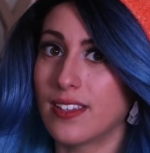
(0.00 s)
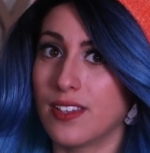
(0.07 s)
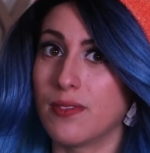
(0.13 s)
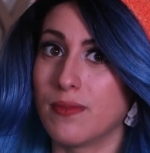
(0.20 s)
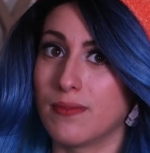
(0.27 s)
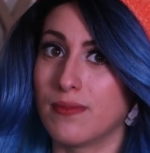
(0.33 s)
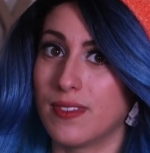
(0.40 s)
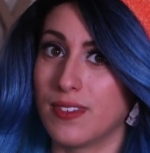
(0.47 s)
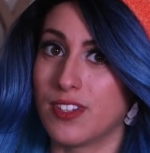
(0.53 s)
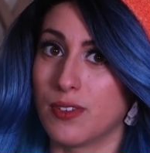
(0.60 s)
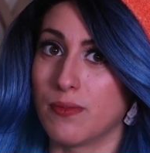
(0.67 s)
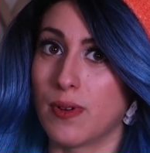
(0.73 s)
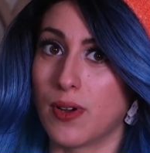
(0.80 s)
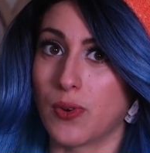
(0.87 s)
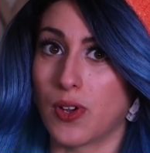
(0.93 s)
you
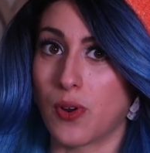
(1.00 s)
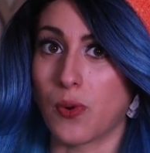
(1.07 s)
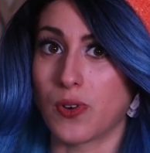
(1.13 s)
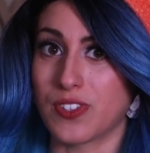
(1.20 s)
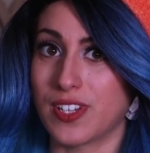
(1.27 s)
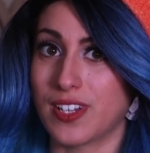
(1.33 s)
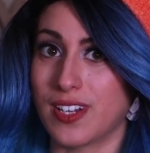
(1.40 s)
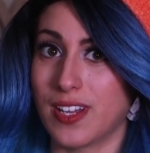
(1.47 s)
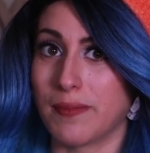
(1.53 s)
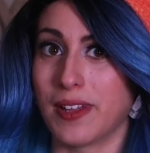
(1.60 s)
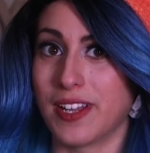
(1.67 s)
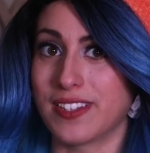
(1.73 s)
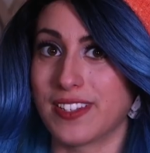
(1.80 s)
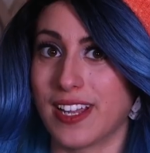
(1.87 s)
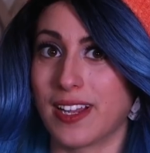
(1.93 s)
do bone a corset. I'm
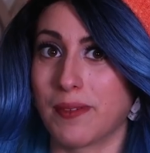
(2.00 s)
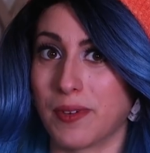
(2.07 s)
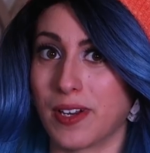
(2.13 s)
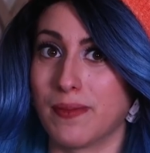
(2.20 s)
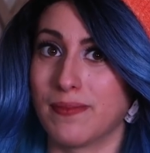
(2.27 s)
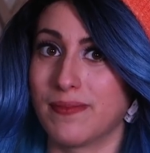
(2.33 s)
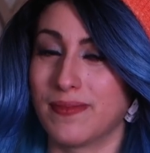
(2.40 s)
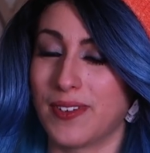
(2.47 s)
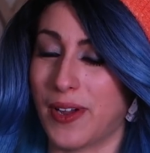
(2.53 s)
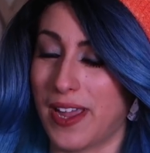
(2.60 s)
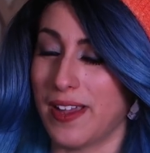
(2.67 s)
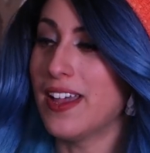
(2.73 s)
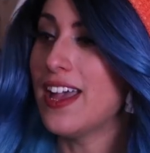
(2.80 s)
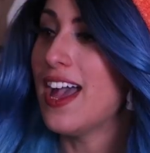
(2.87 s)
not saying I'm gonna, okay.